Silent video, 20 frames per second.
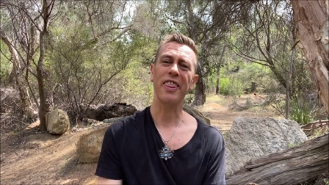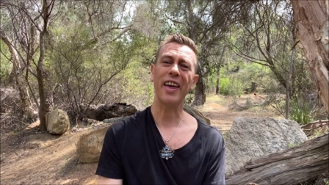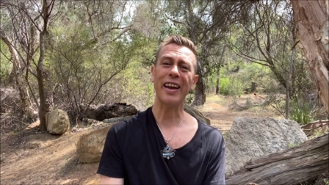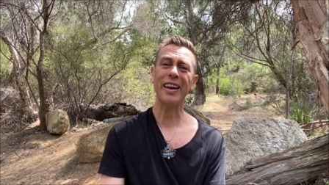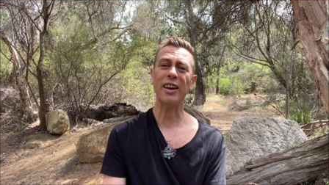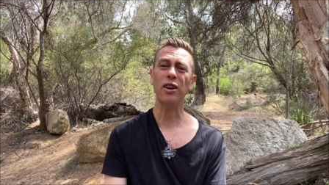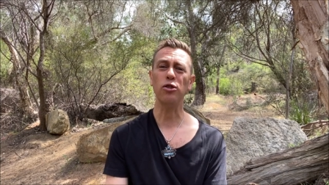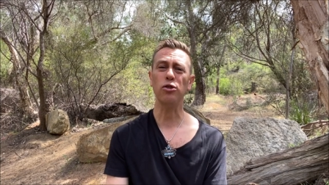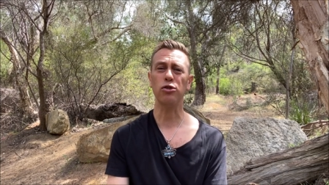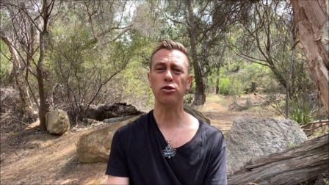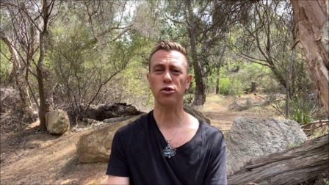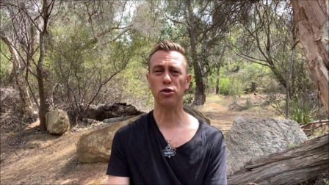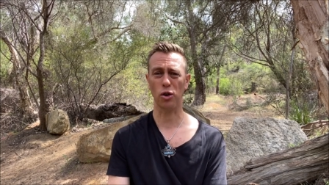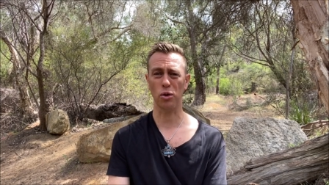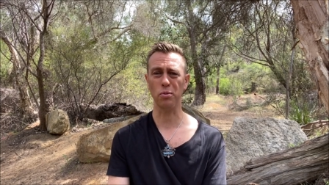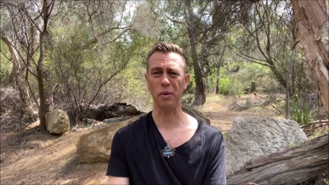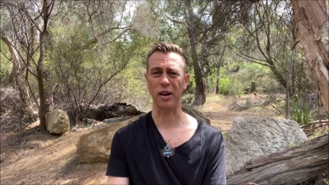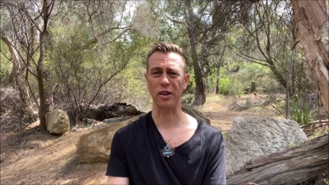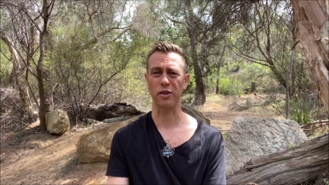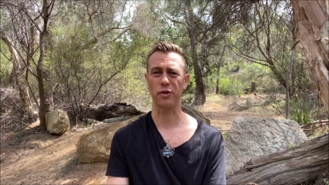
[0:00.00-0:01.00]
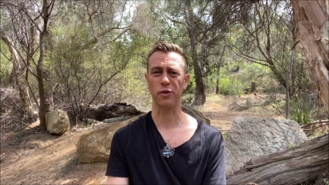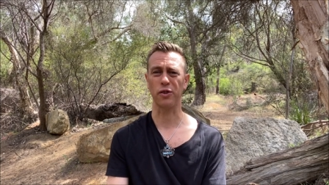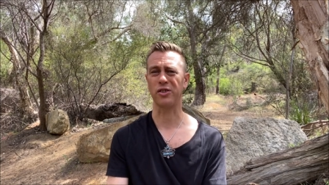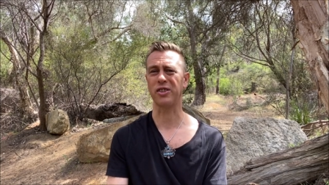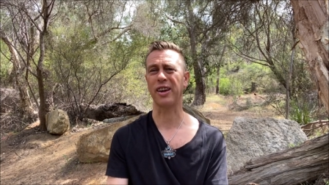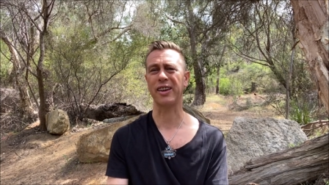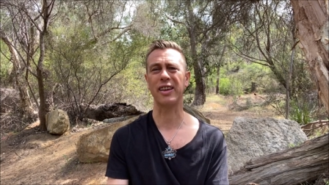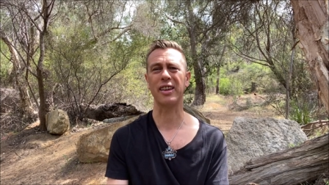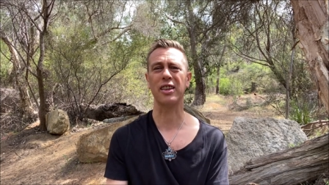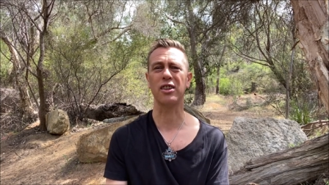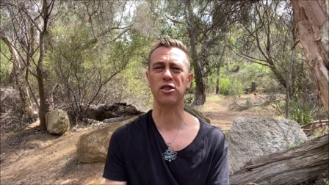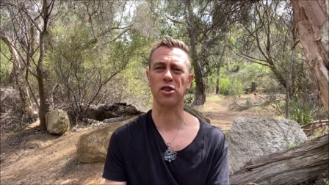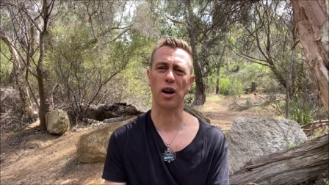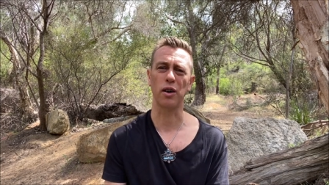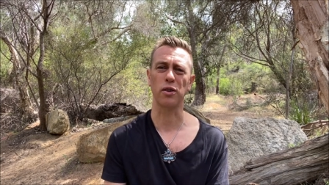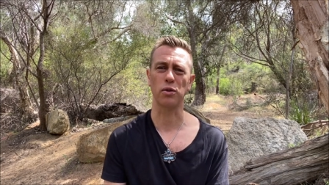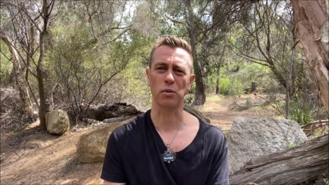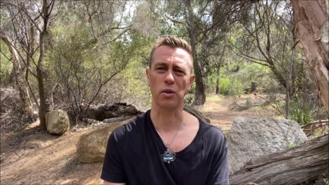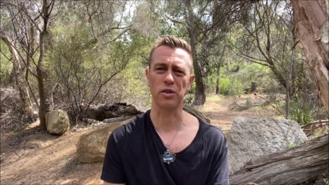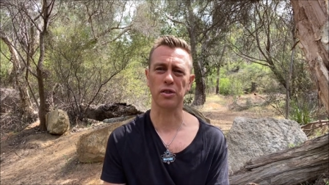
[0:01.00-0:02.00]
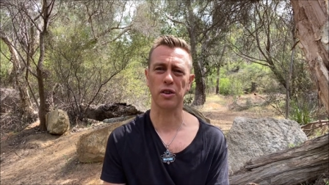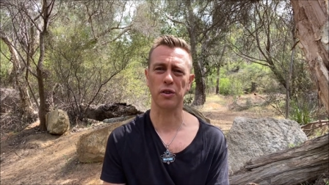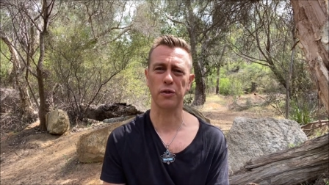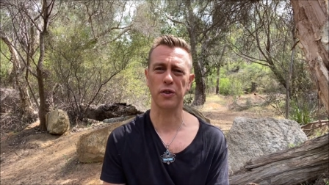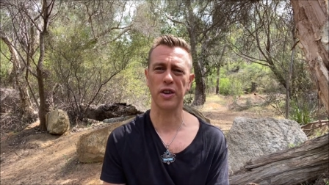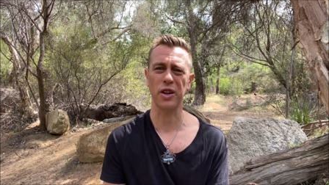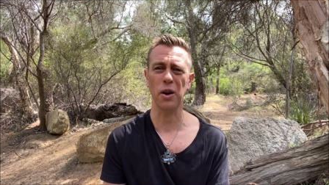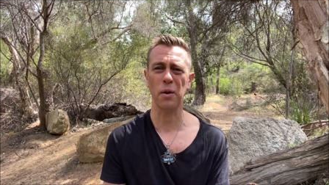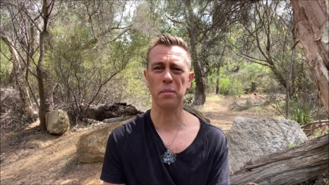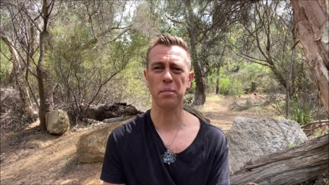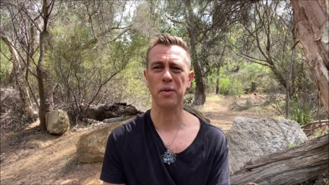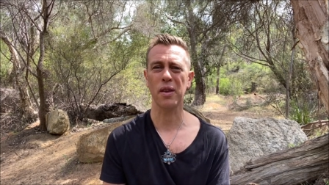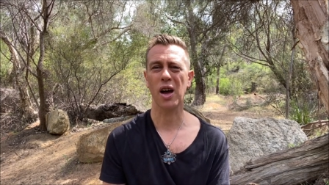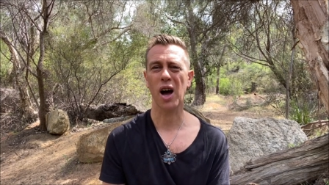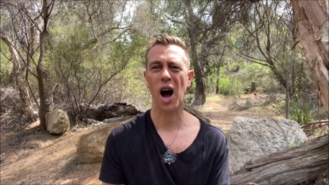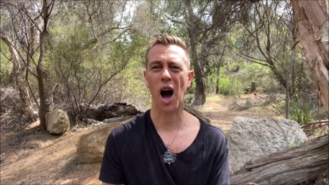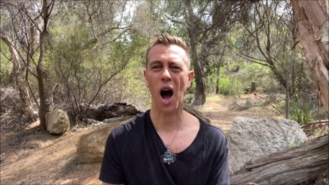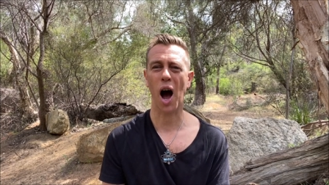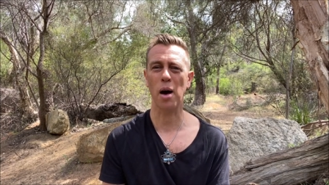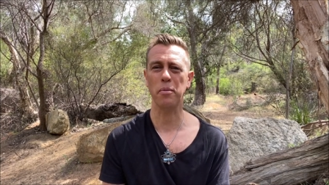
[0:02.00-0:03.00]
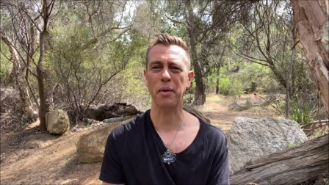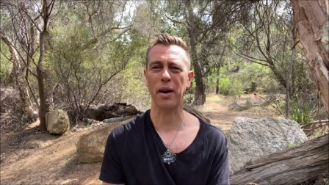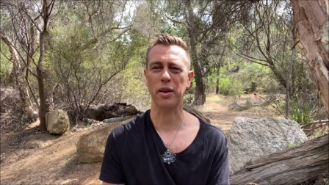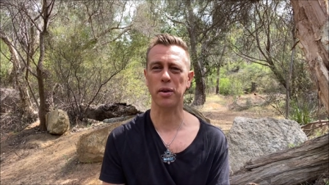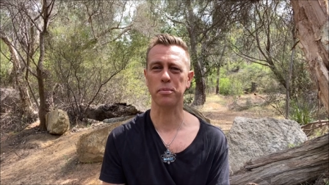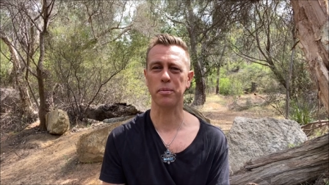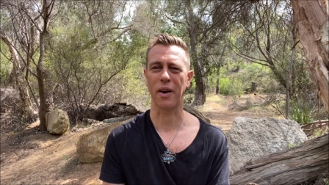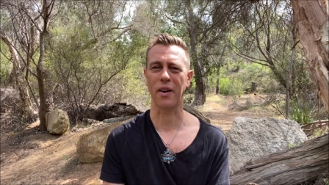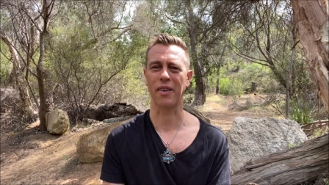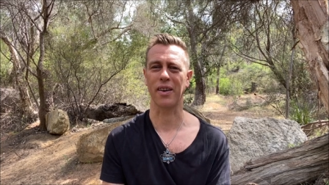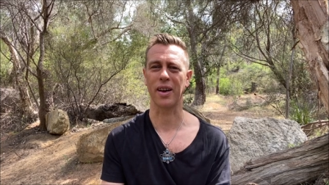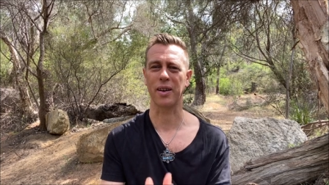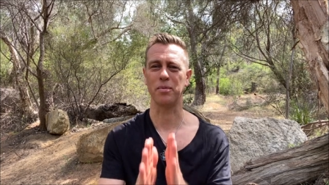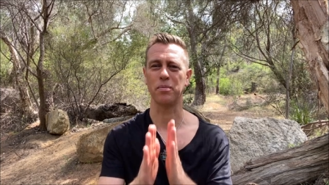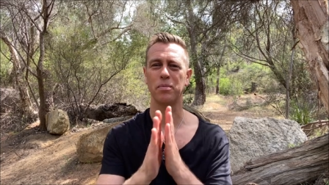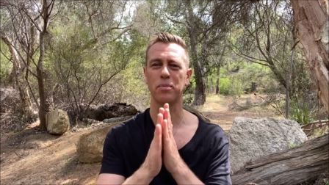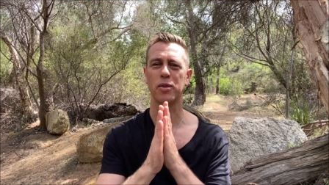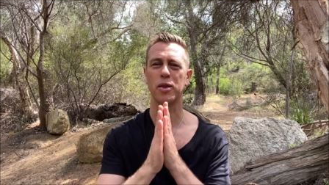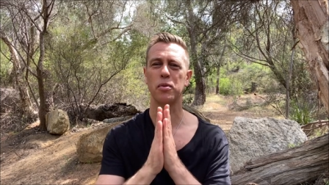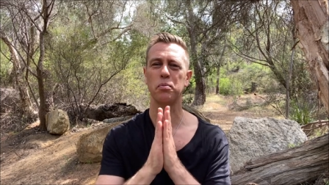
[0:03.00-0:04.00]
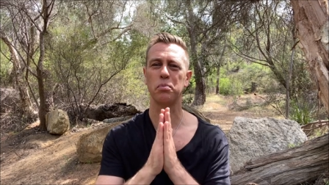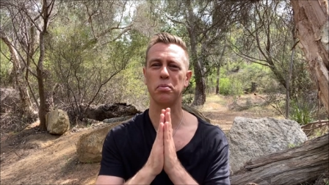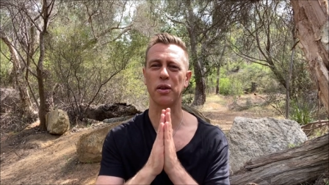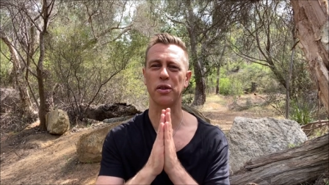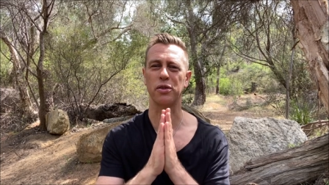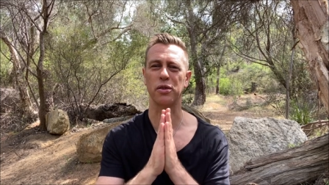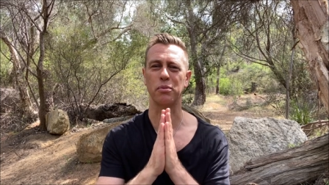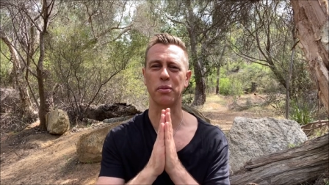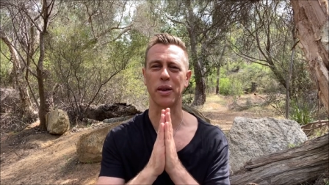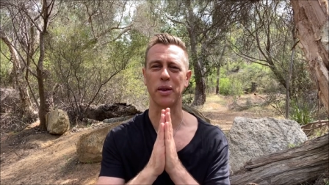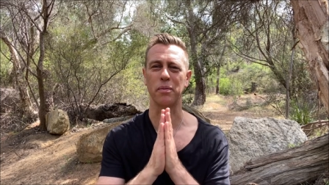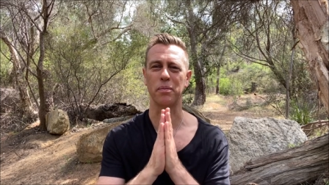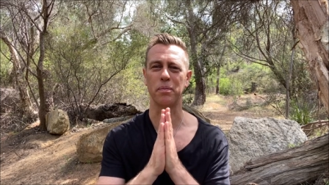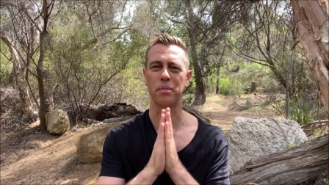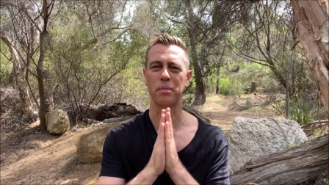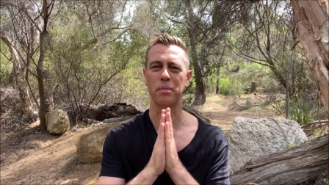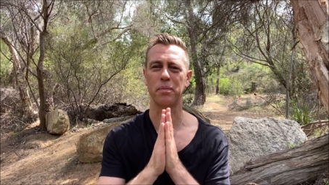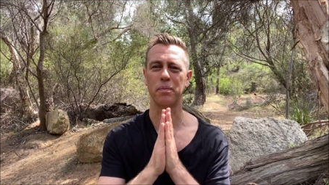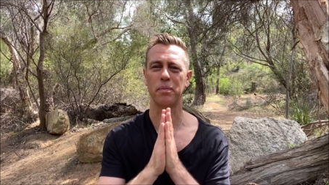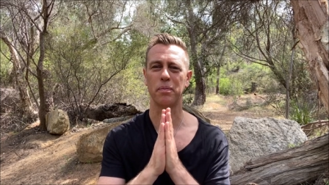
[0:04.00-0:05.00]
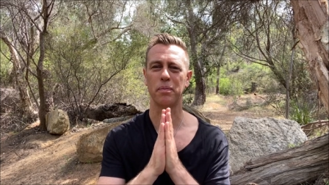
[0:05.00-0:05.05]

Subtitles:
Thank you so much for taking the time to watch this video. I'm Adam Barralet. Blessed be.